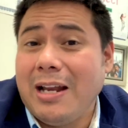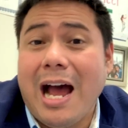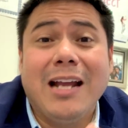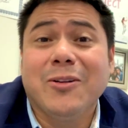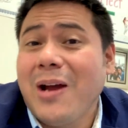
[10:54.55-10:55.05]
And
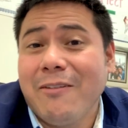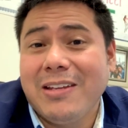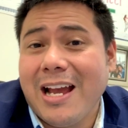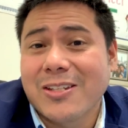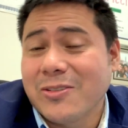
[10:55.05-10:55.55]
I don't have
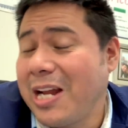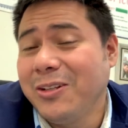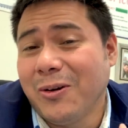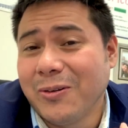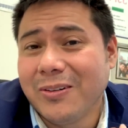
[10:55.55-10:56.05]
the answers. I
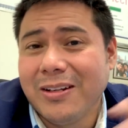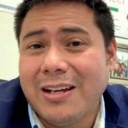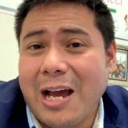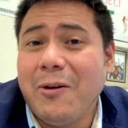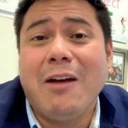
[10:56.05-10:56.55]

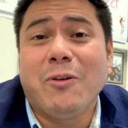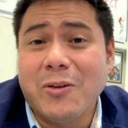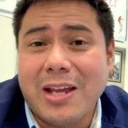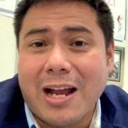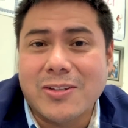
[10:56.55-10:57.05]
don't have all
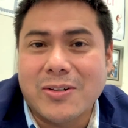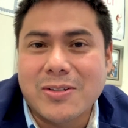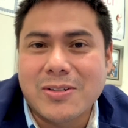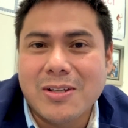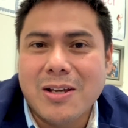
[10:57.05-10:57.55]
the answers,